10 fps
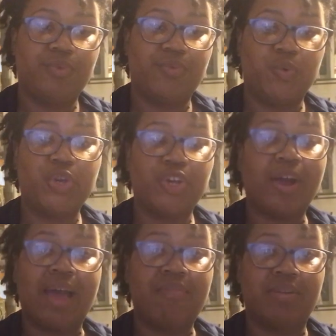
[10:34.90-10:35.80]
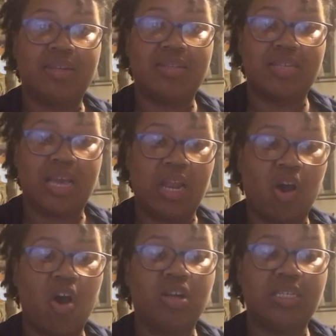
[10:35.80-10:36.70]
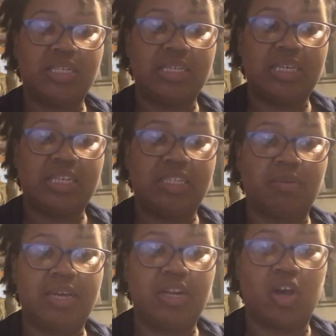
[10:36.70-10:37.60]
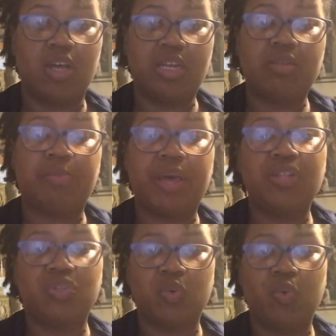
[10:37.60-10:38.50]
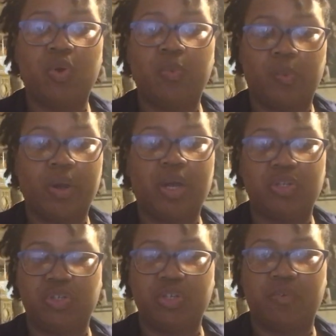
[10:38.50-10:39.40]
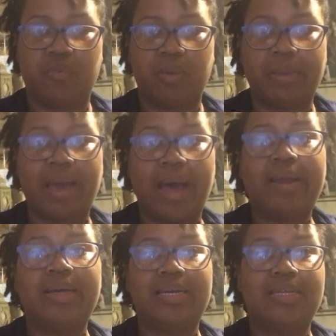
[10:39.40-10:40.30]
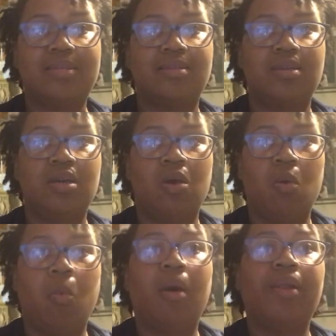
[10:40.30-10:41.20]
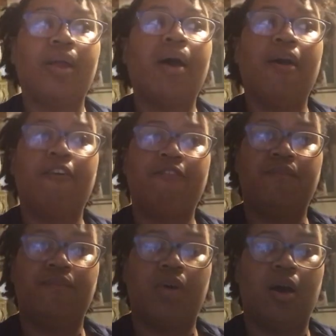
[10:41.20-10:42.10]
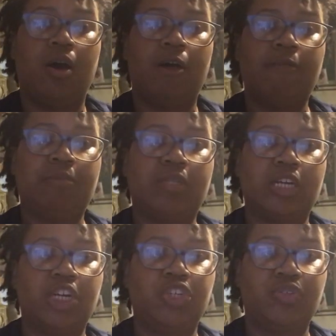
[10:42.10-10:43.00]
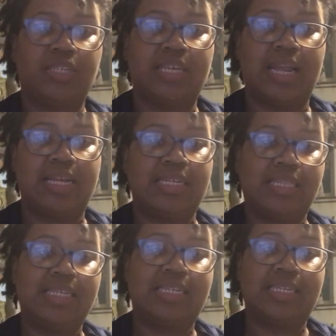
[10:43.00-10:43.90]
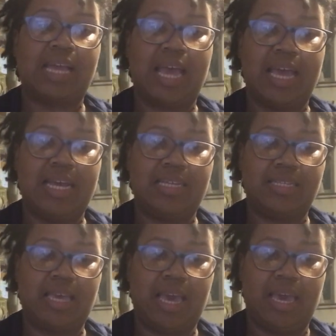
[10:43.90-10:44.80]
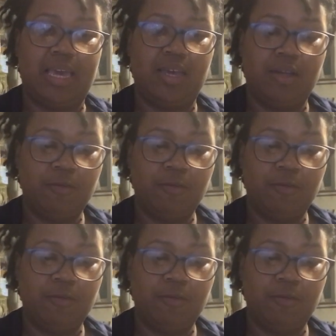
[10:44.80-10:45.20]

for your evidence. And honestly, it depends on what country you're from. Ghana is one of the countries that is listed as a